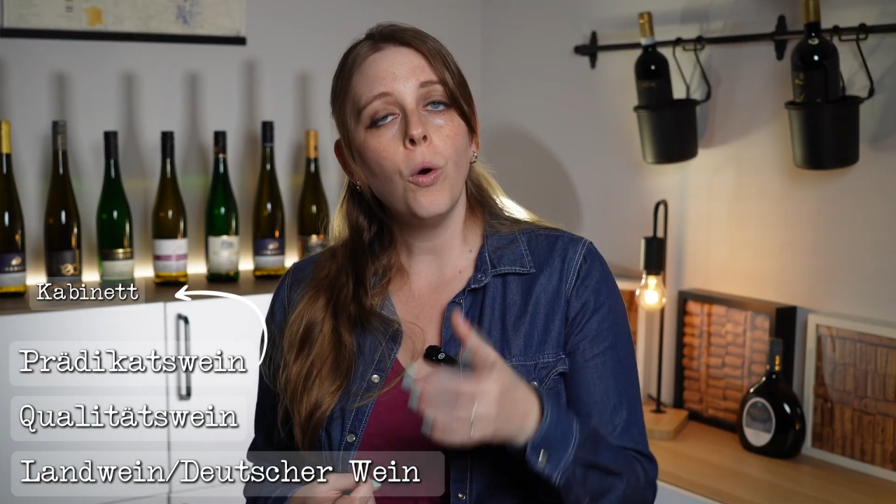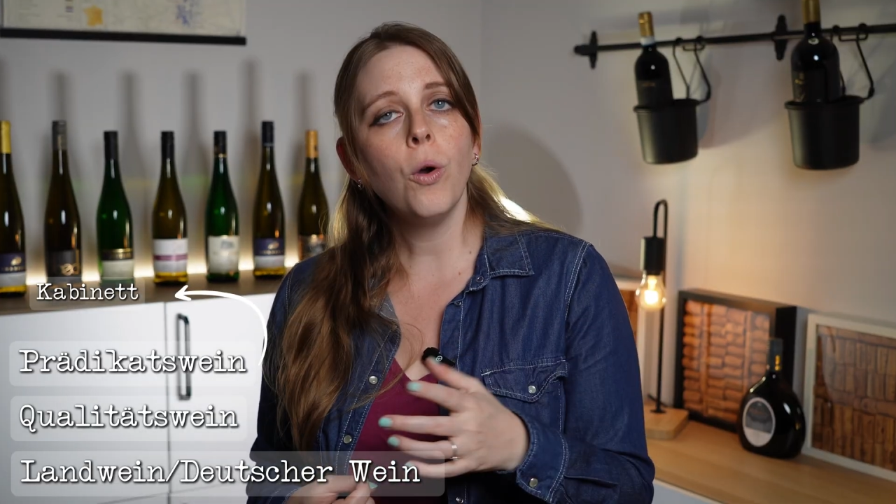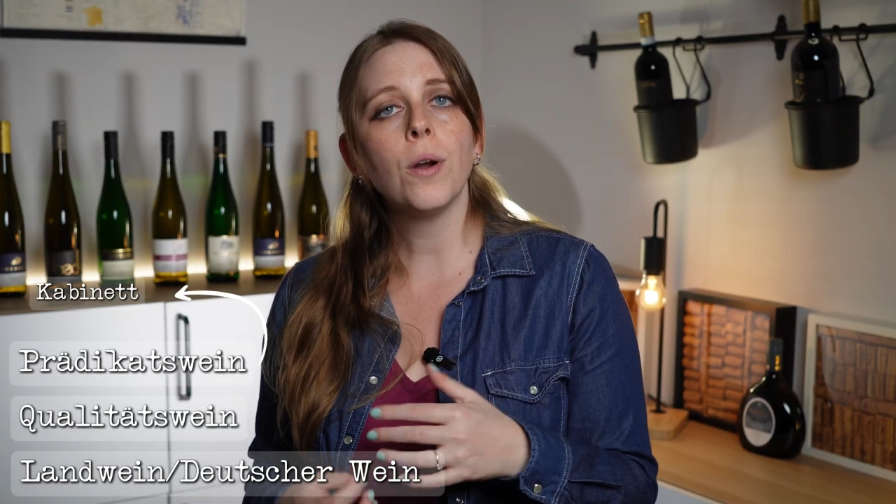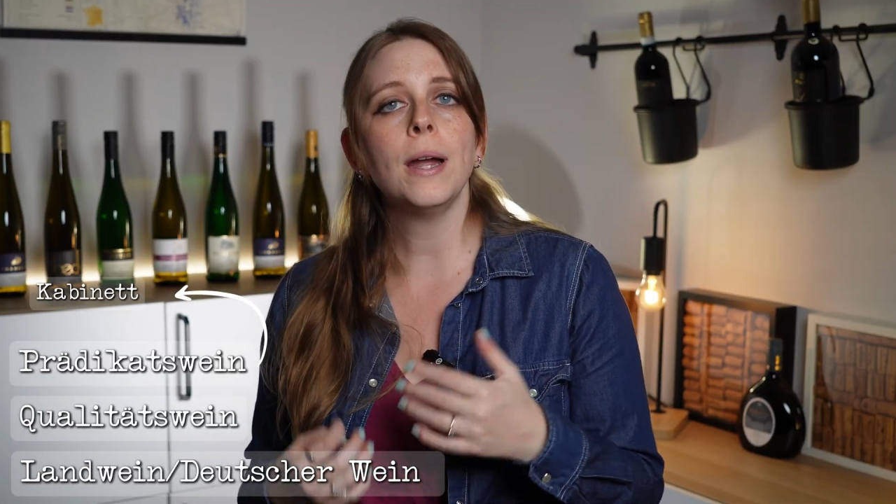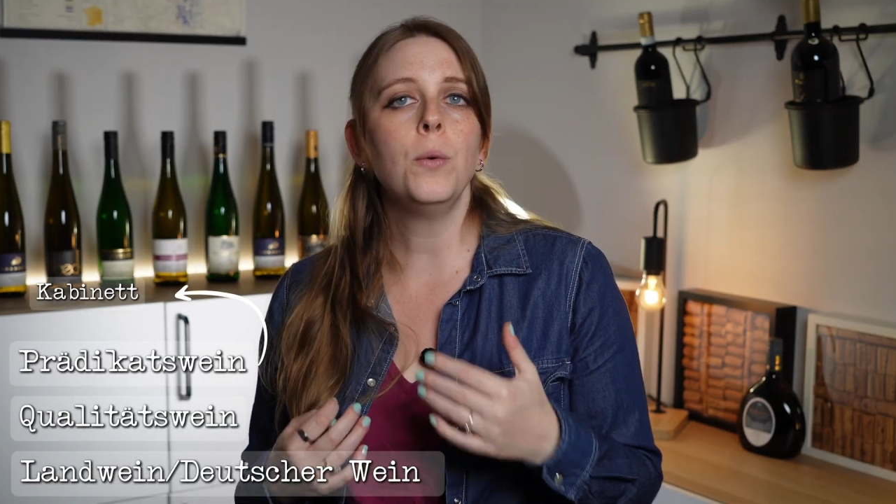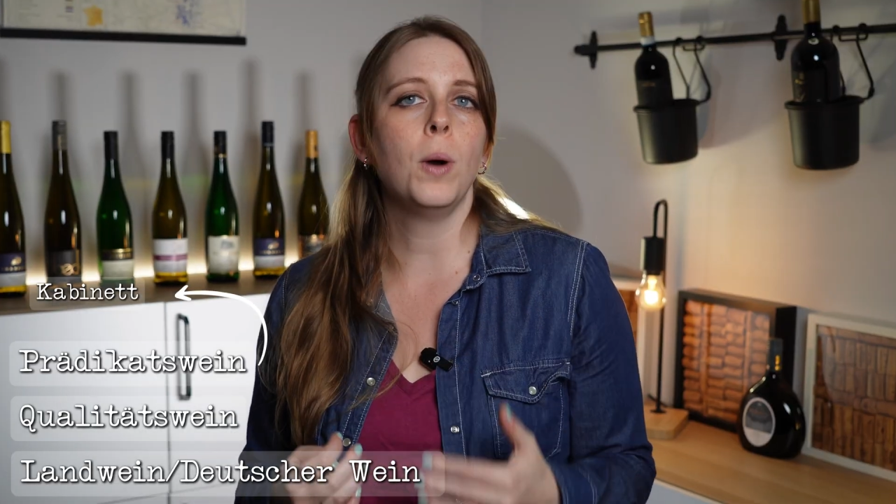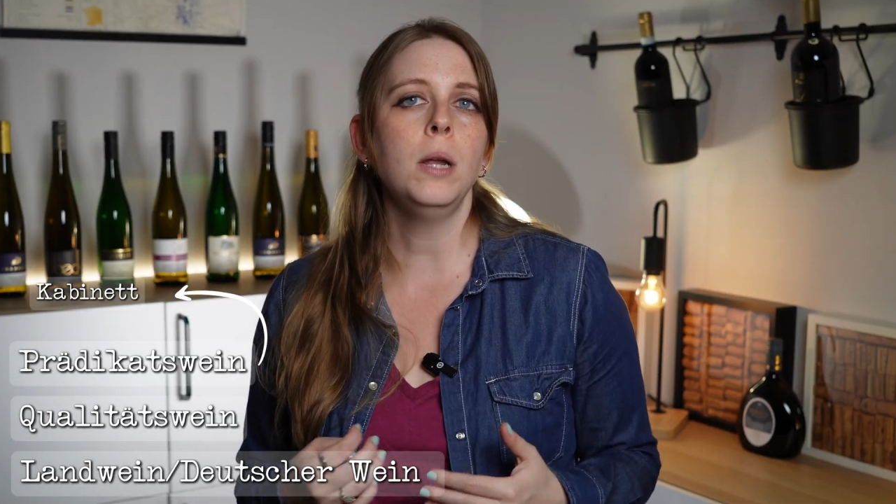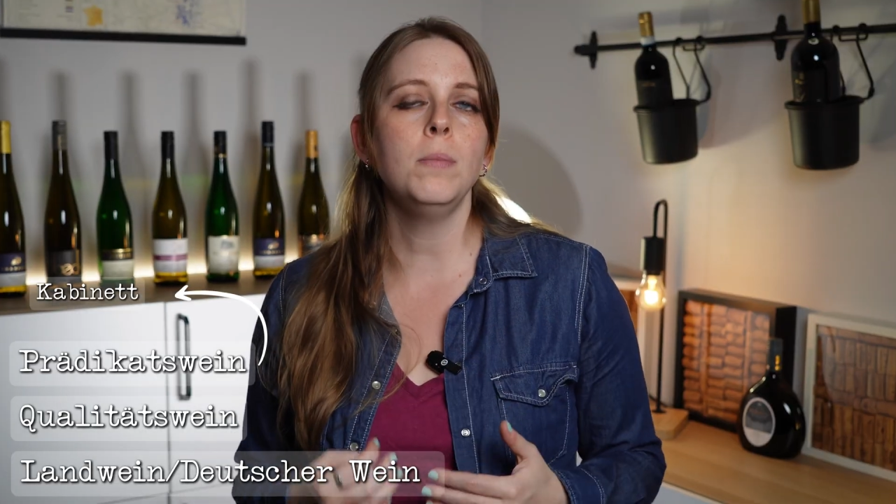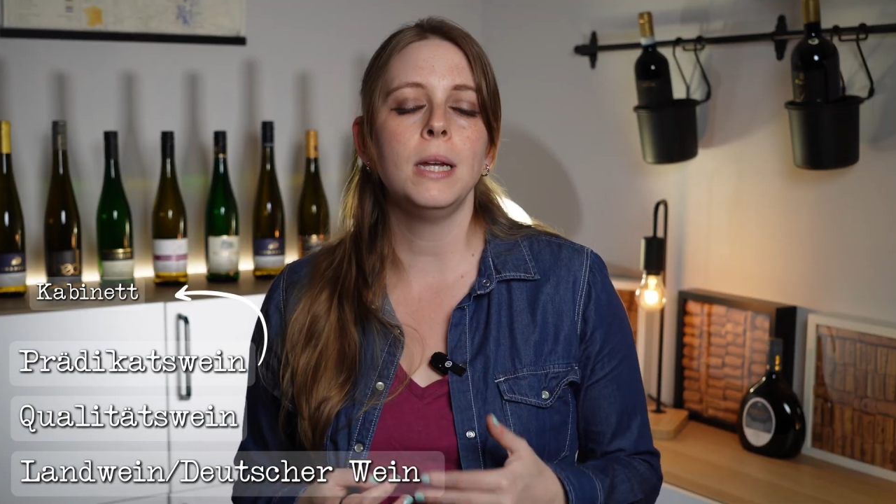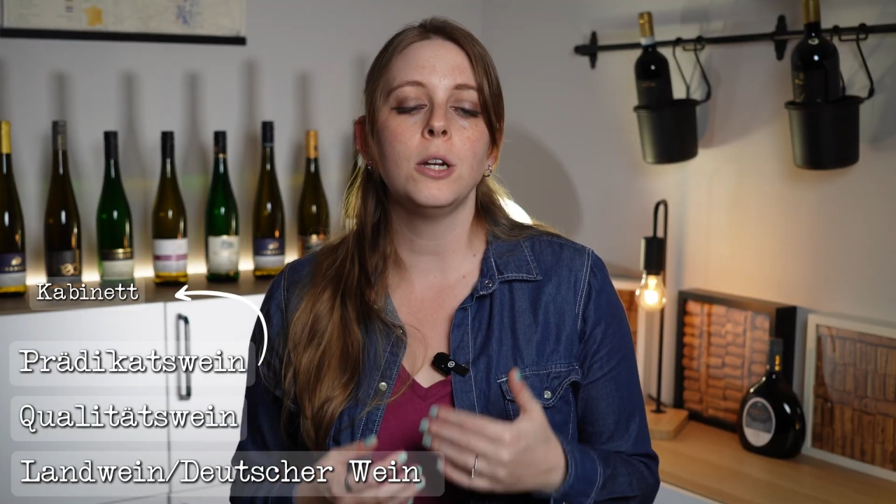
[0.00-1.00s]
or a
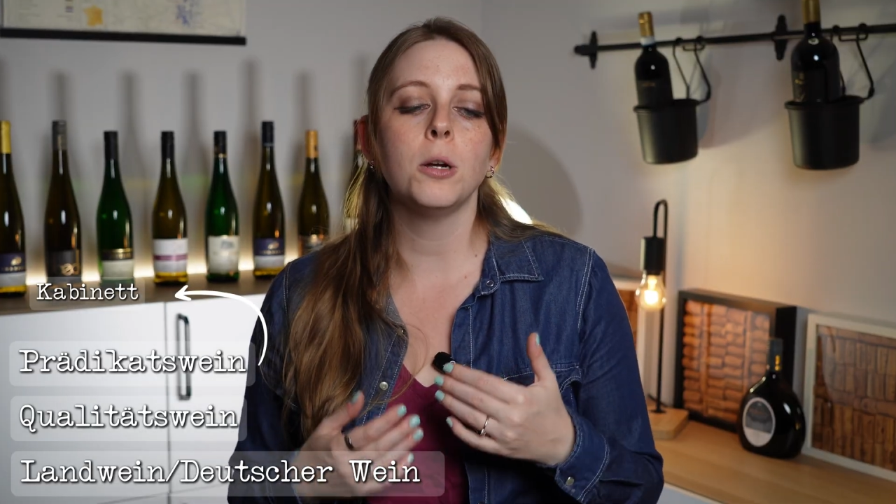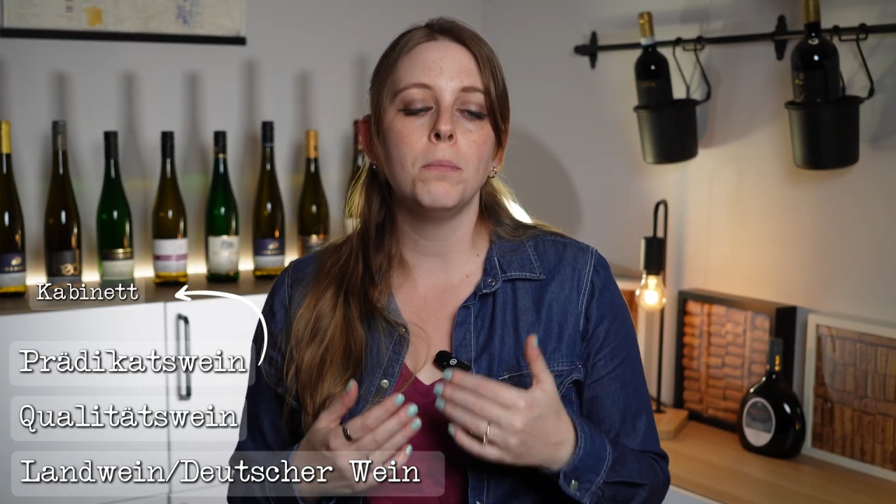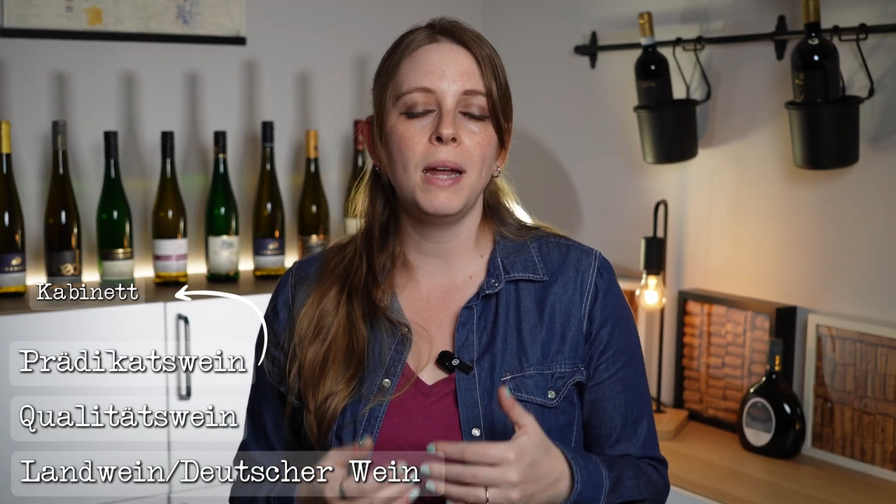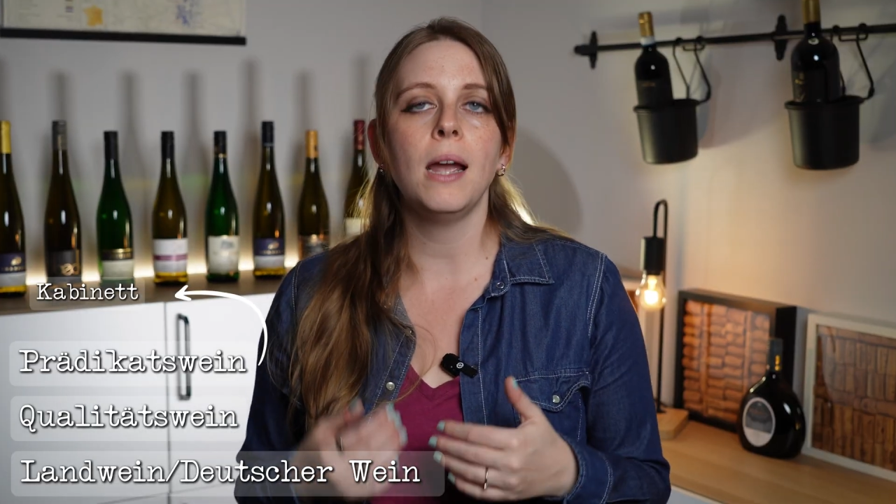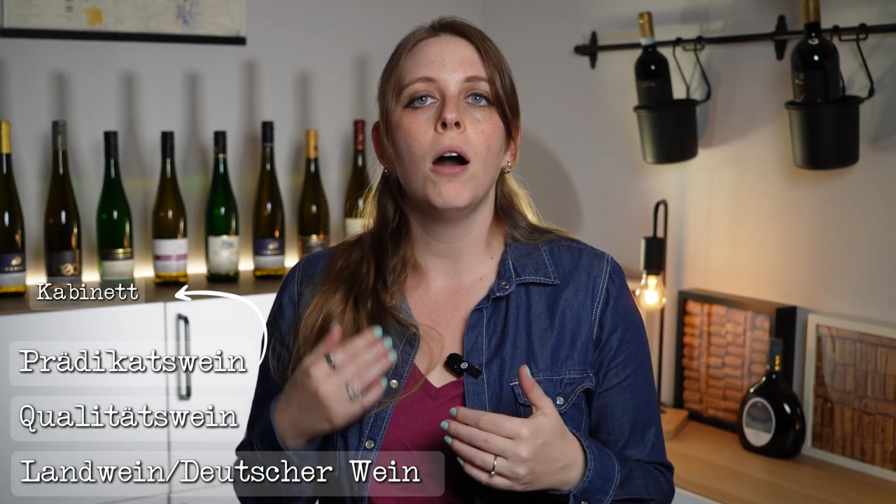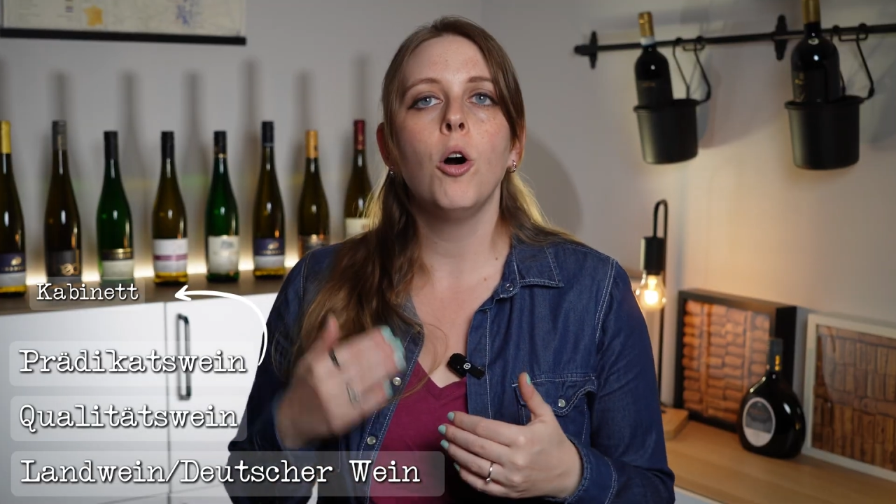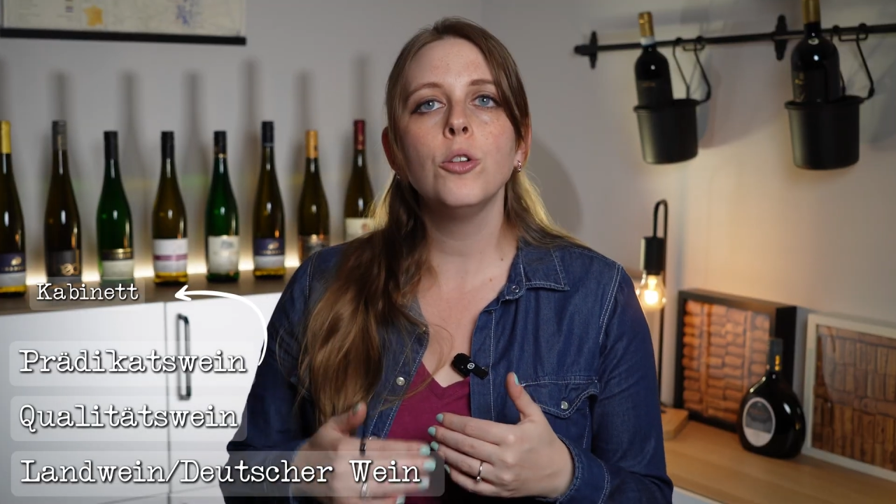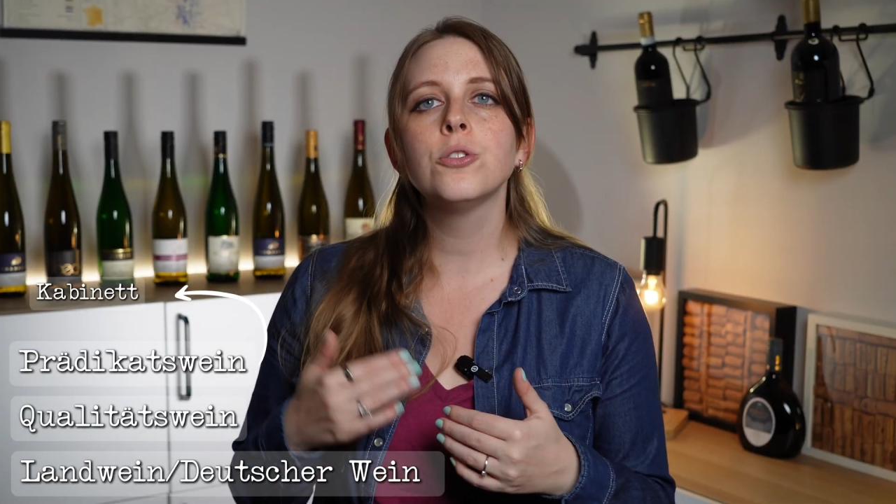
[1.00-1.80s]
winemaker may halt